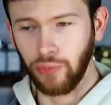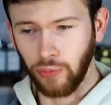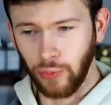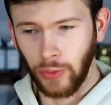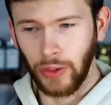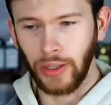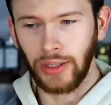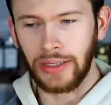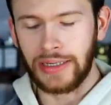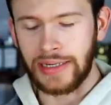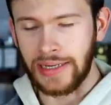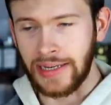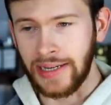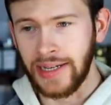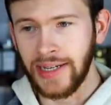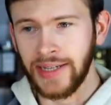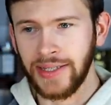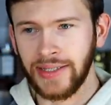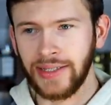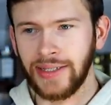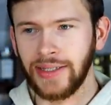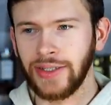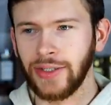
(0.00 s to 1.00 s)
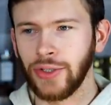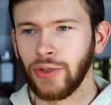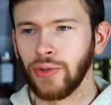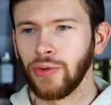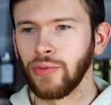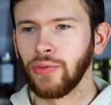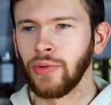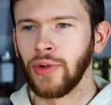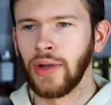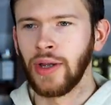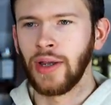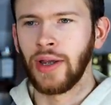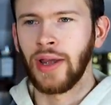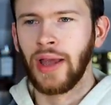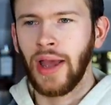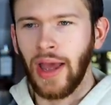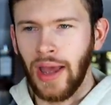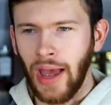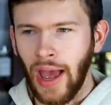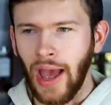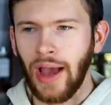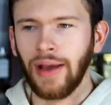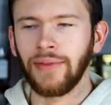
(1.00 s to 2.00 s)
it's really easy to
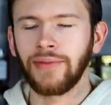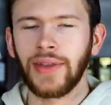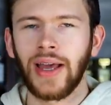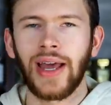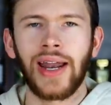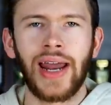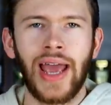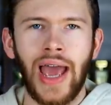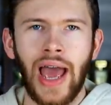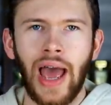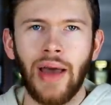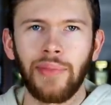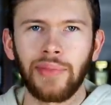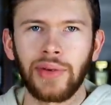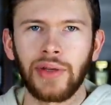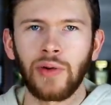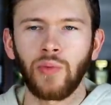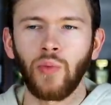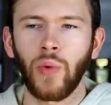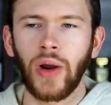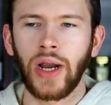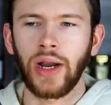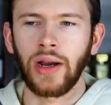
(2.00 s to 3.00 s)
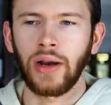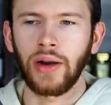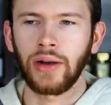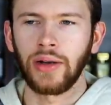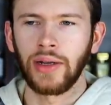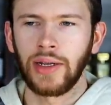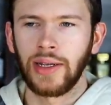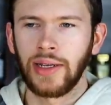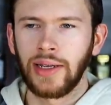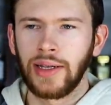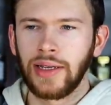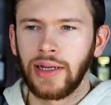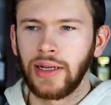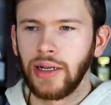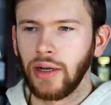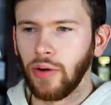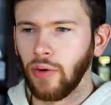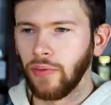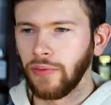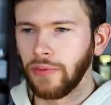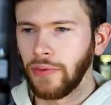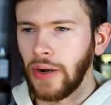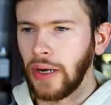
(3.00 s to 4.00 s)
have that happen where, you
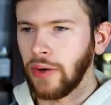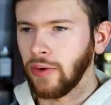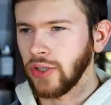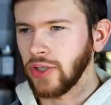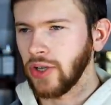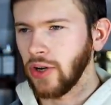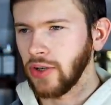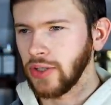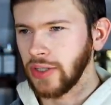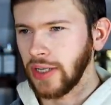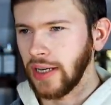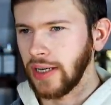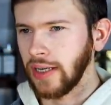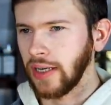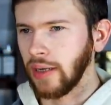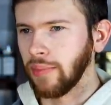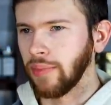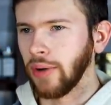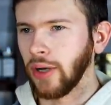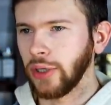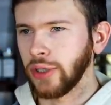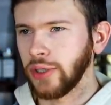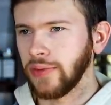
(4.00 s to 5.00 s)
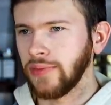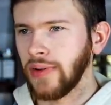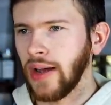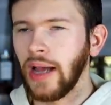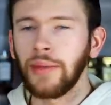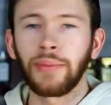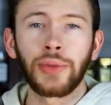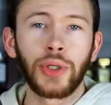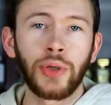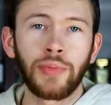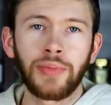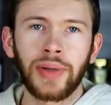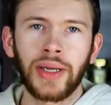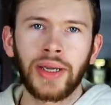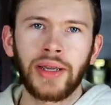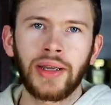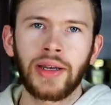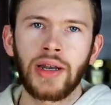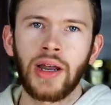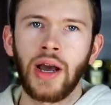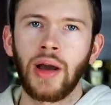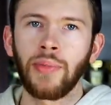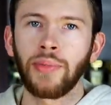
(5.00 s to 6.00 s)
know, a fragrance starts getting a bunch of hype, you
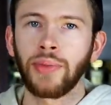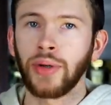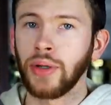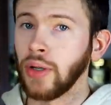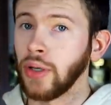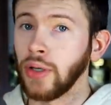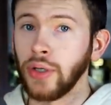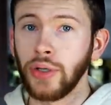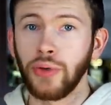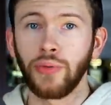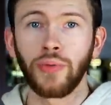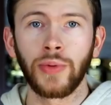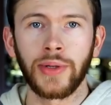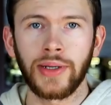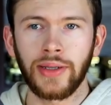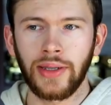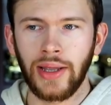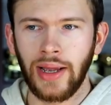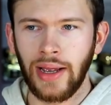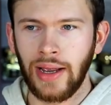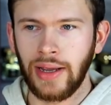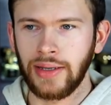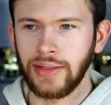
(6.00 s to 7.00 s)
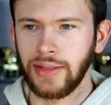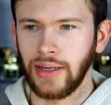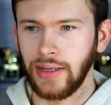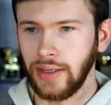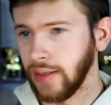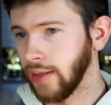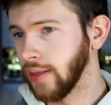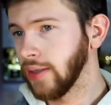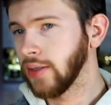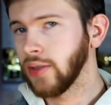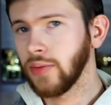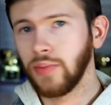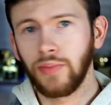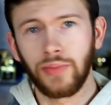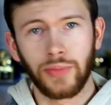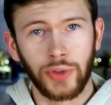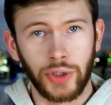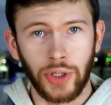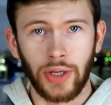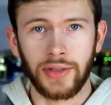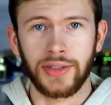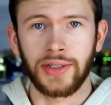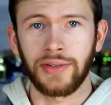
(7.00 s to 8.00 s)
pick it up, you realize that it is
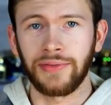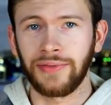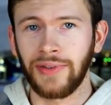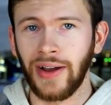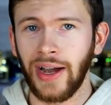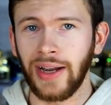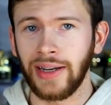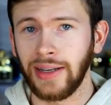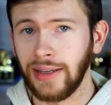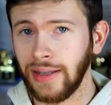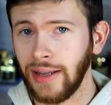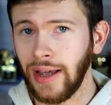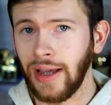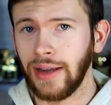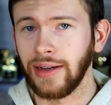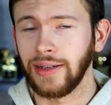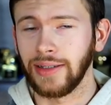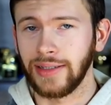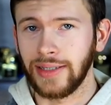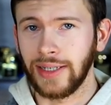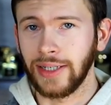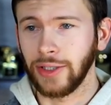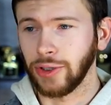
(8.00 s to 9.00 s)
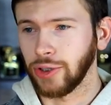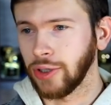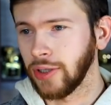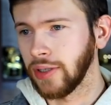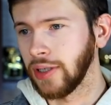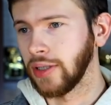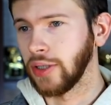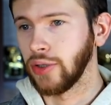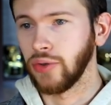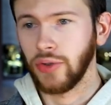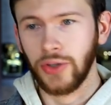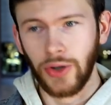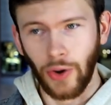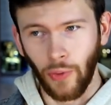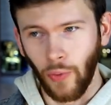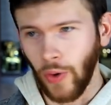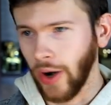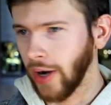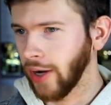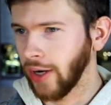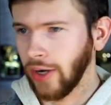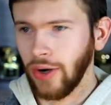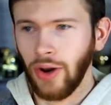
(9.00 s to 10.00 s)
justified in that attention, and you start
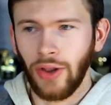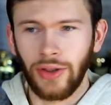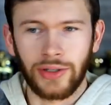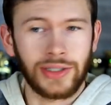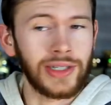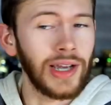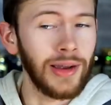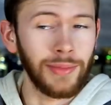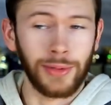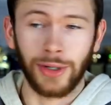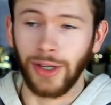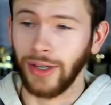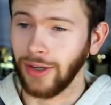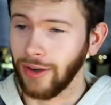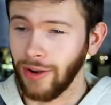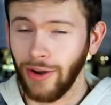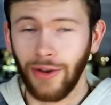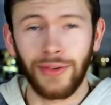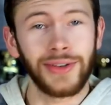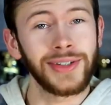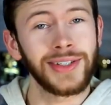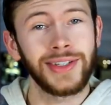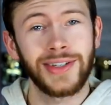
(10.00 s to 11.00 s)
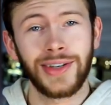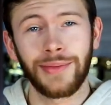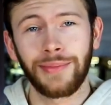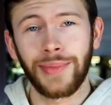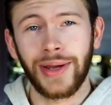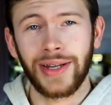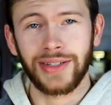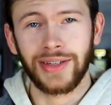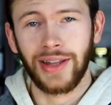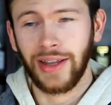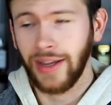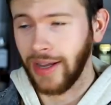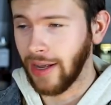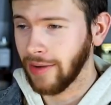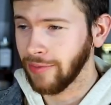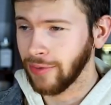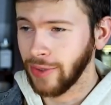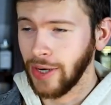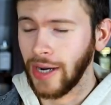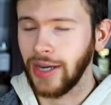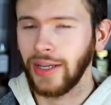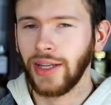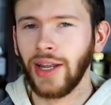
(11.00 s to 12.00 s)
wearing it all the time. You're like, oh, this is the best thing
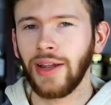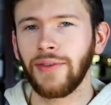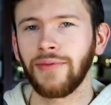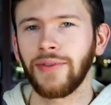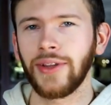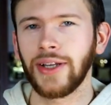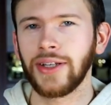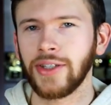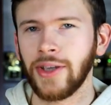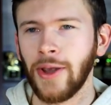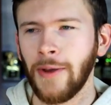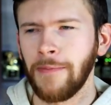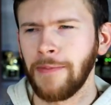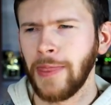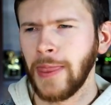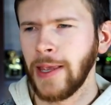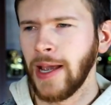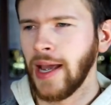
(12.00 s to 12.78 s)
ever. I love this.